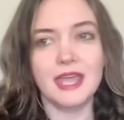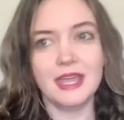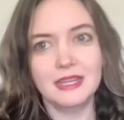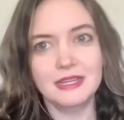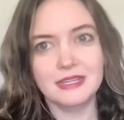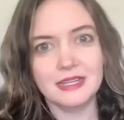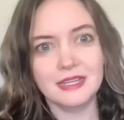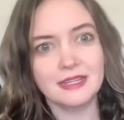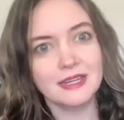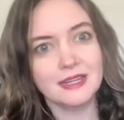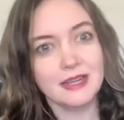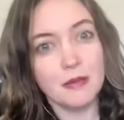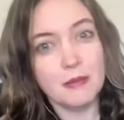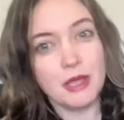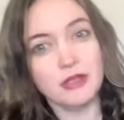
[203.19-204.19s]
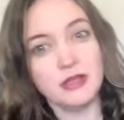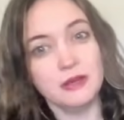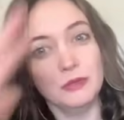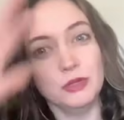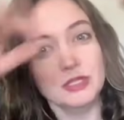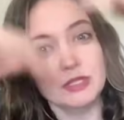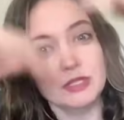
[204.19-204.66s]
and it can come out
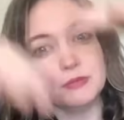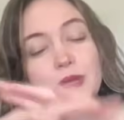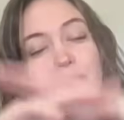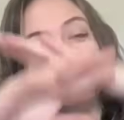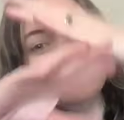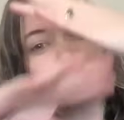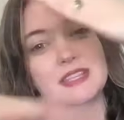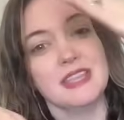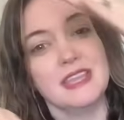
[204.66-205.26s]
in multiple waves,